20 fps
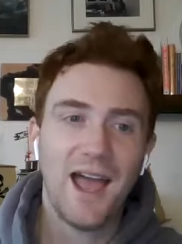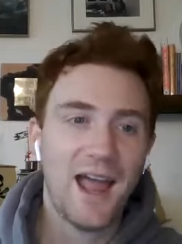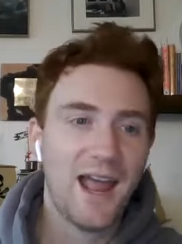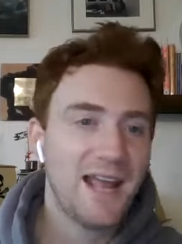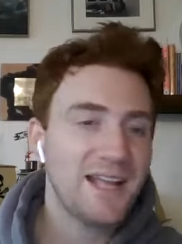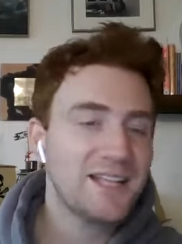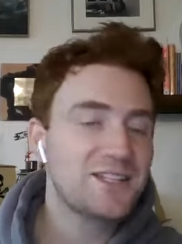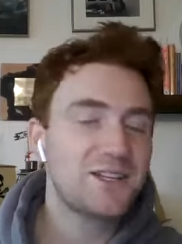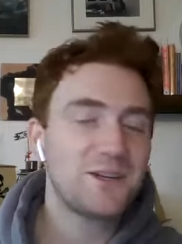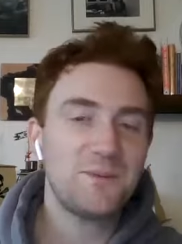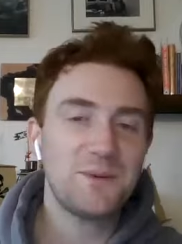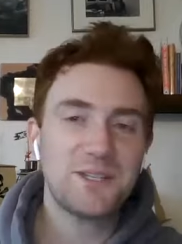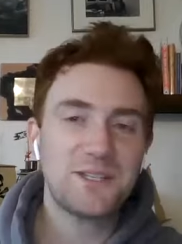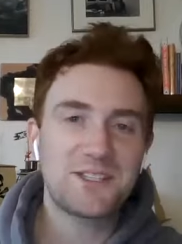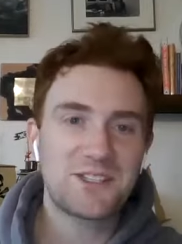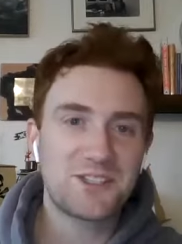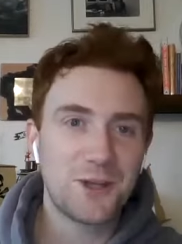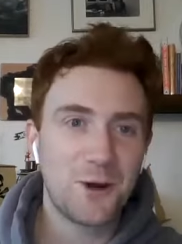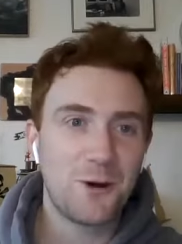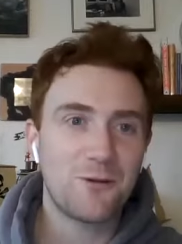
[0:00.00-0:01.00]
It's going to be
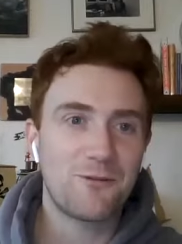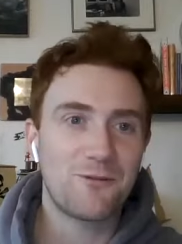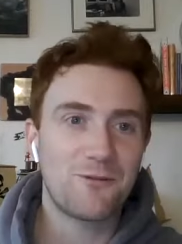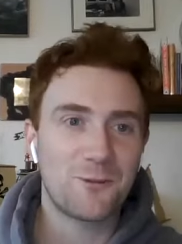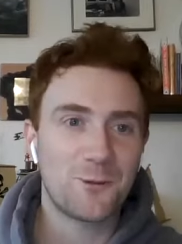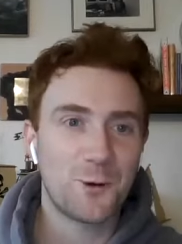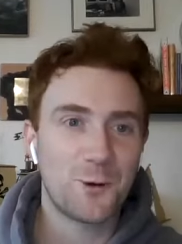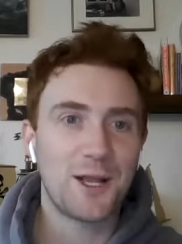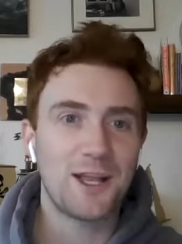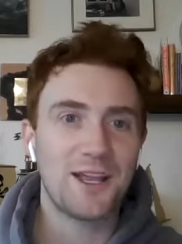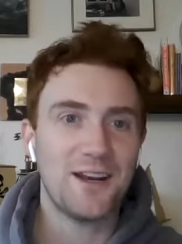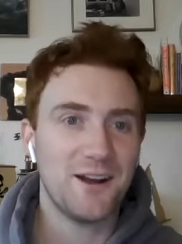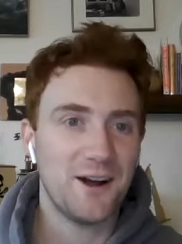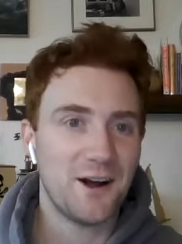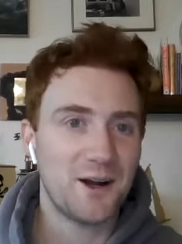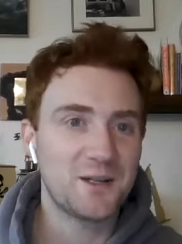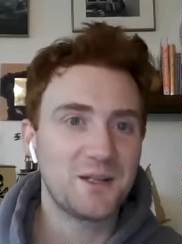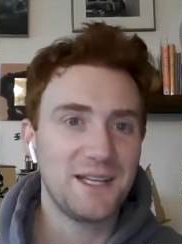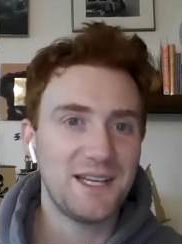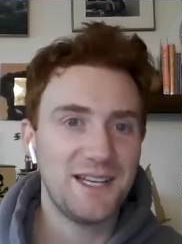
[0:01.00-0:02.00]
so friggin'
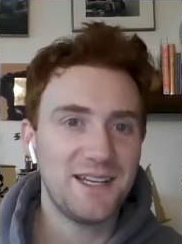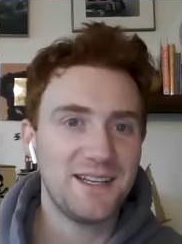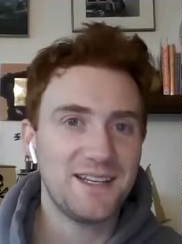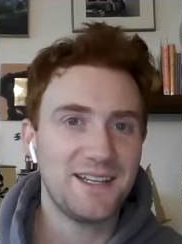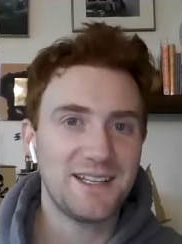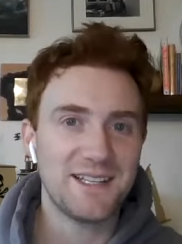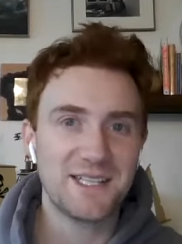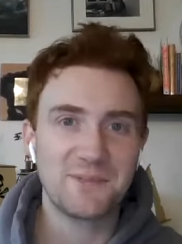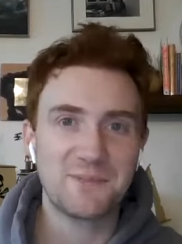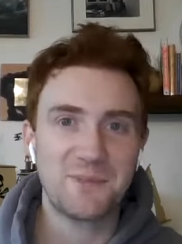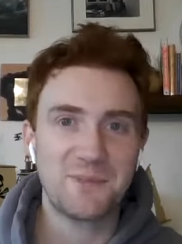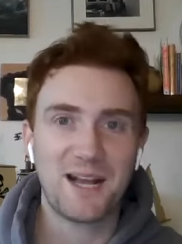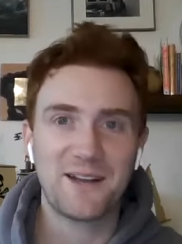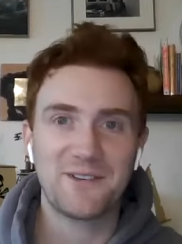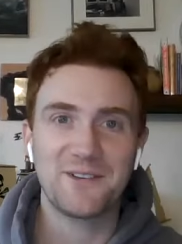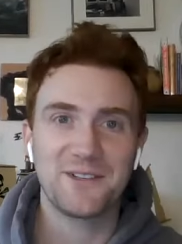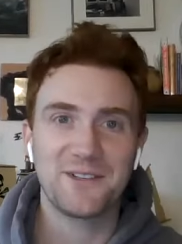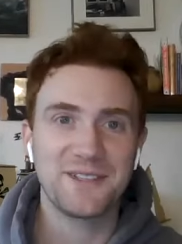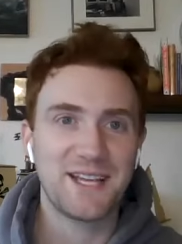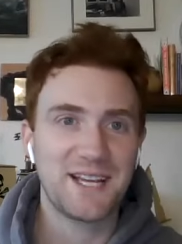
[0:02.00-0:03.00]
ugly in this
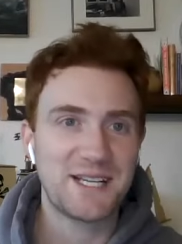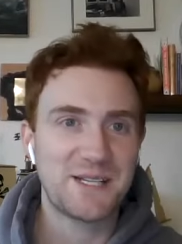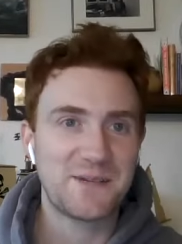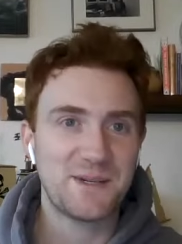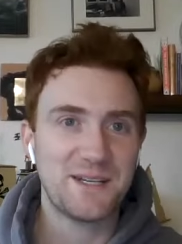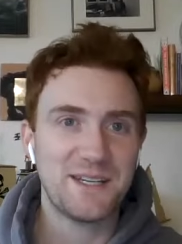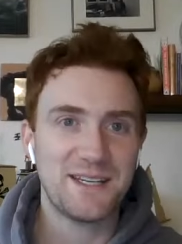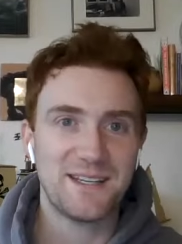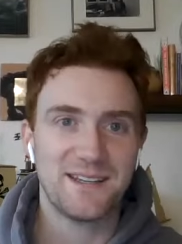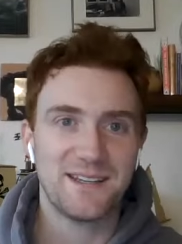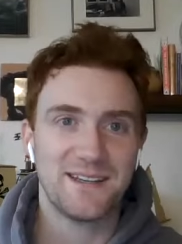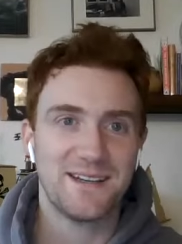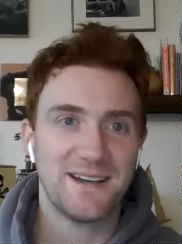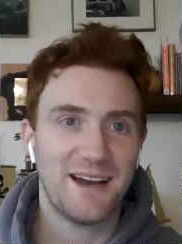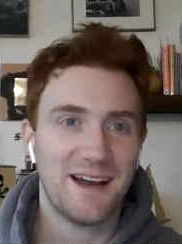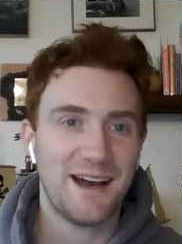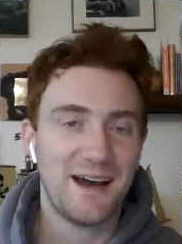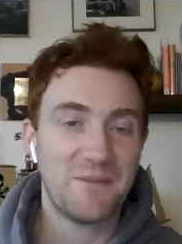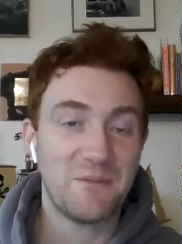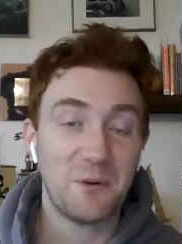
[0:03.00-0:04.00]
backfield next week.
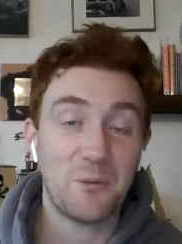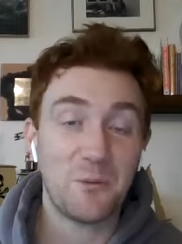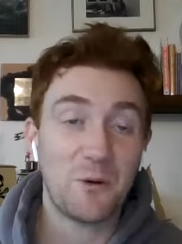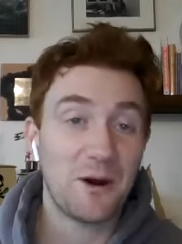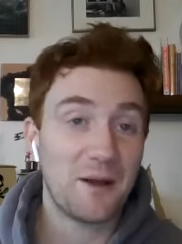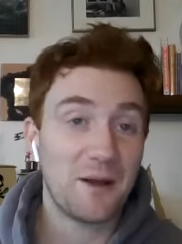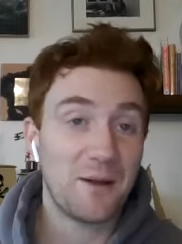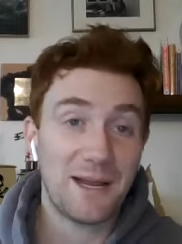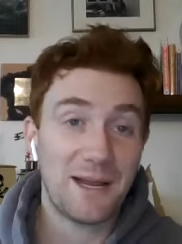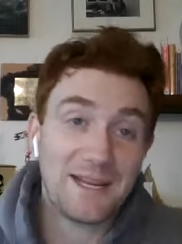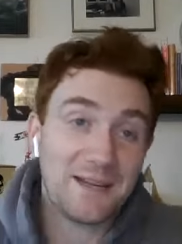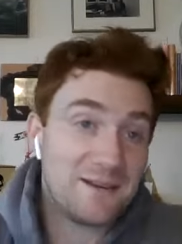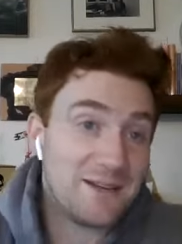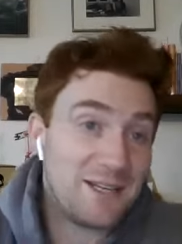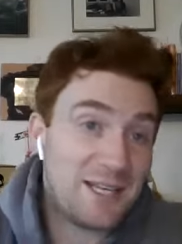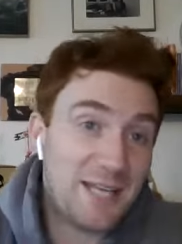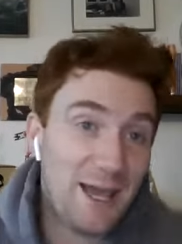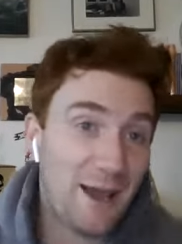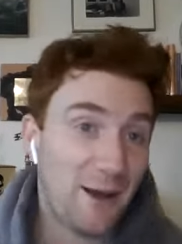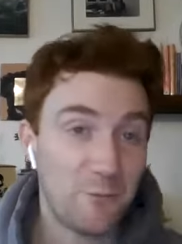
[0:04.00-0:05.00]
Uh, but one like
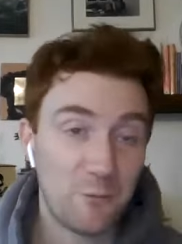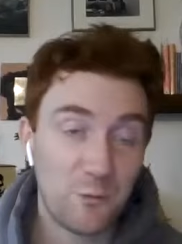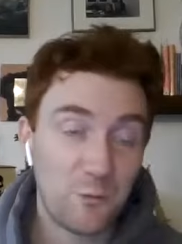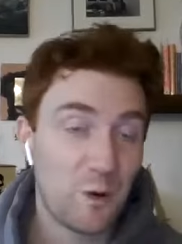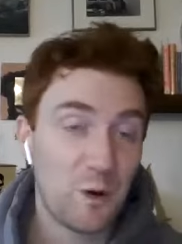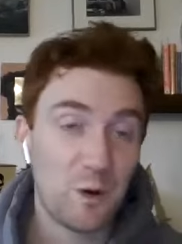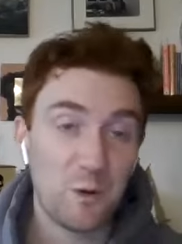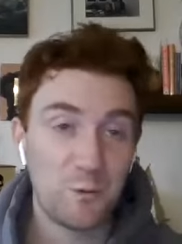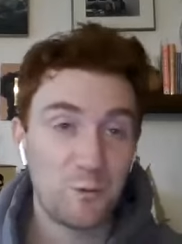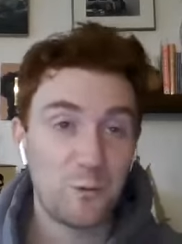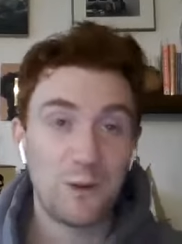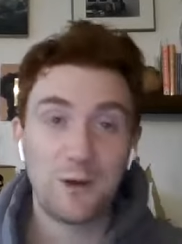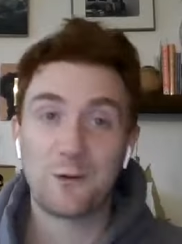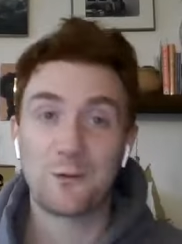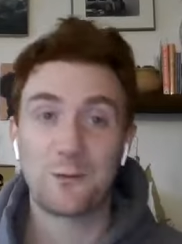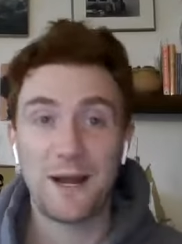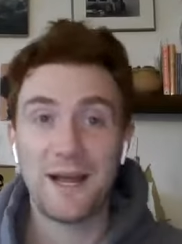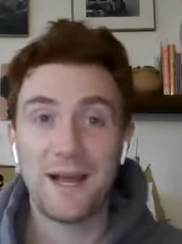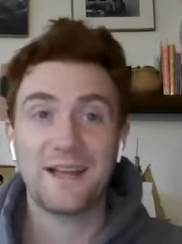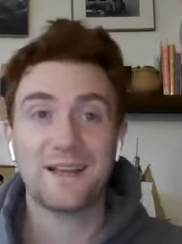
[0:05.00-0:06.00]
yeah, we'll we'll
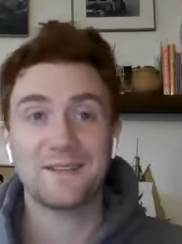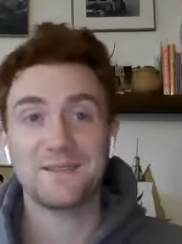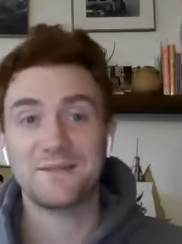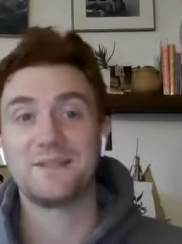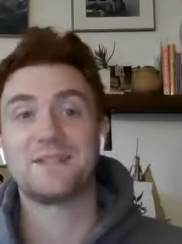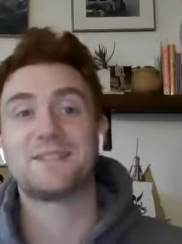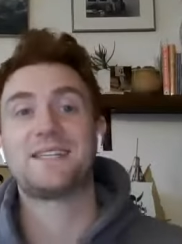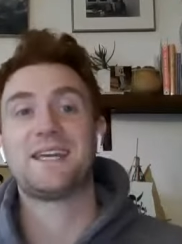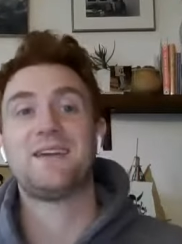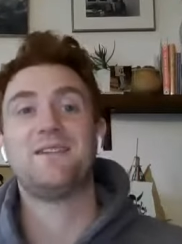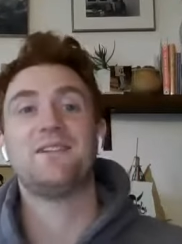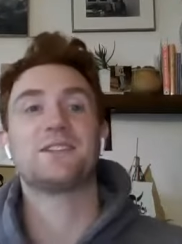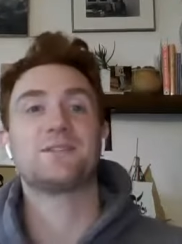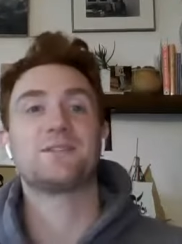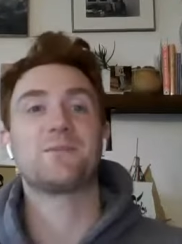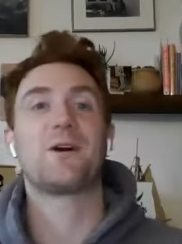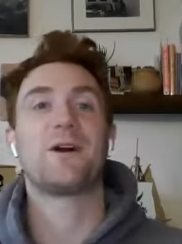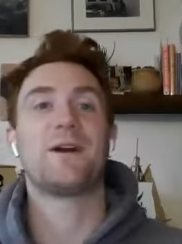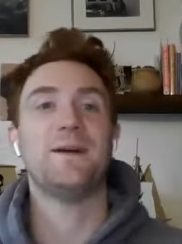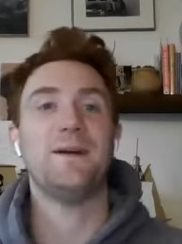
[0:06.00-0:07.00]
rank Latavius
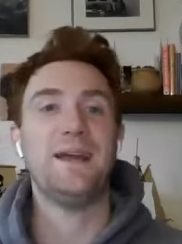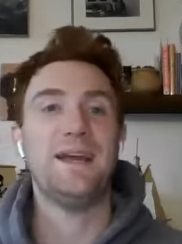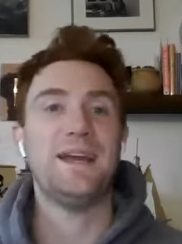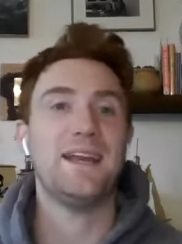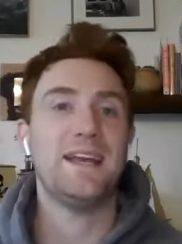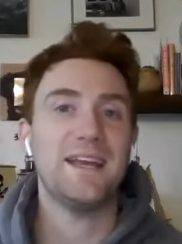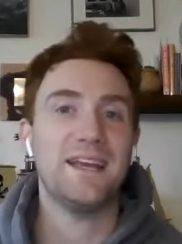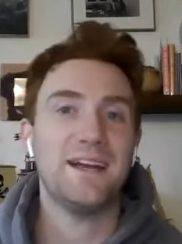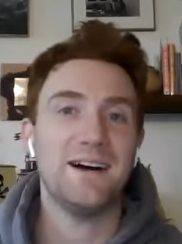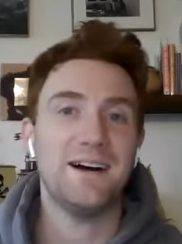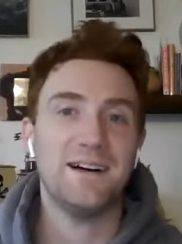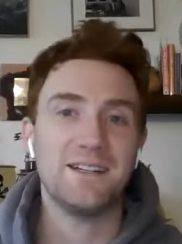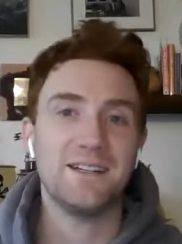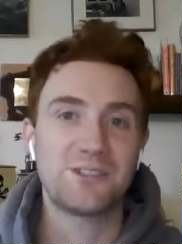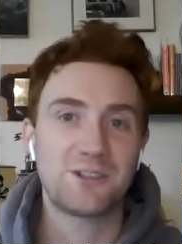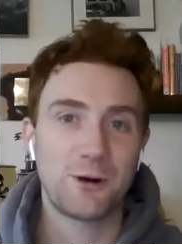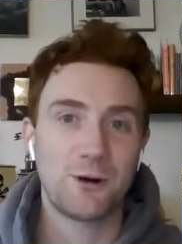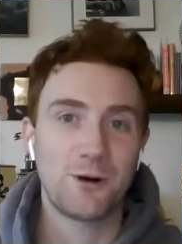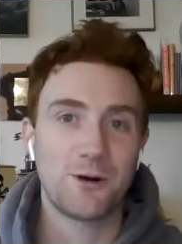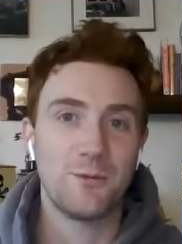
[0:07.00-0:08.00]
Murray in a uh,
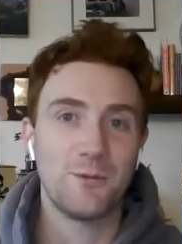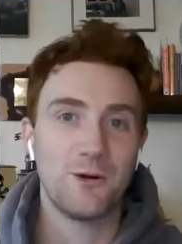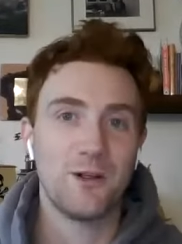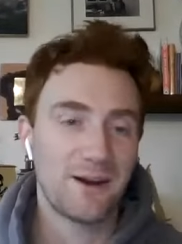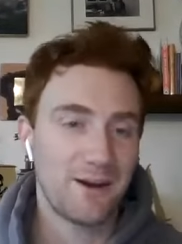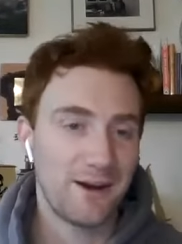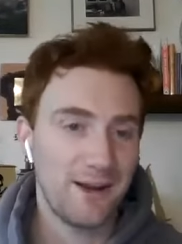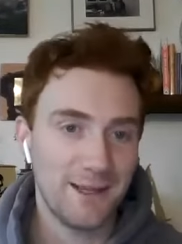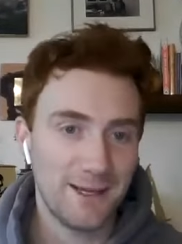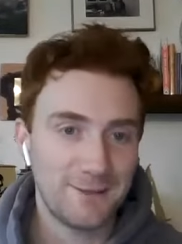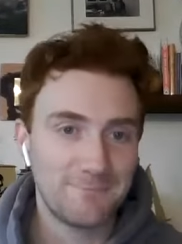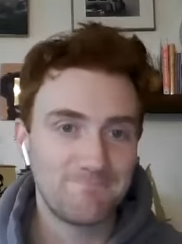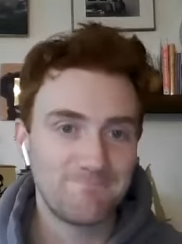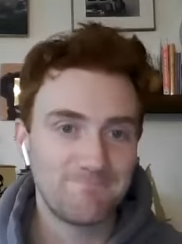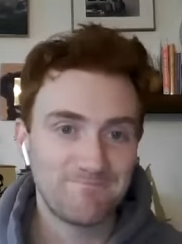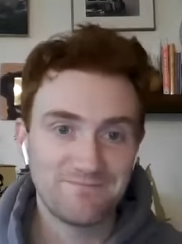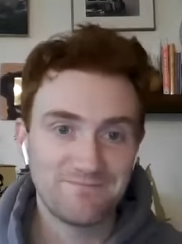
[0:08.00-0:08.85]
startable area though,